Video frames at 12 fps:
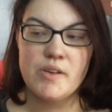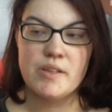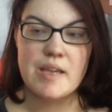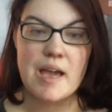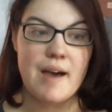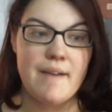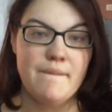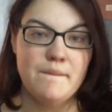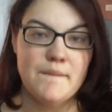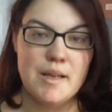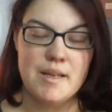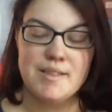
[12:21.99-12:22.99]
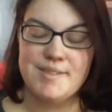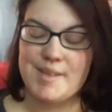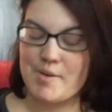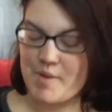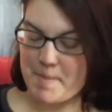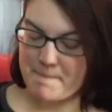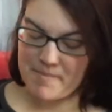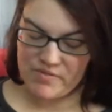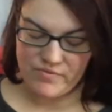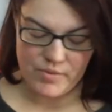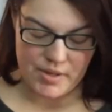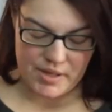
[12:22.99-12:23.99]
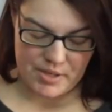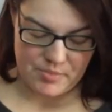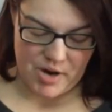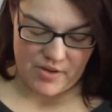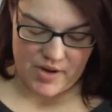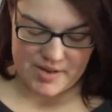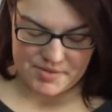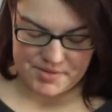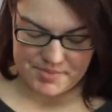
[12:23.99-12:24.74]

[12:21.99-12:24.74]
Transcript: Yeah, so really good progress.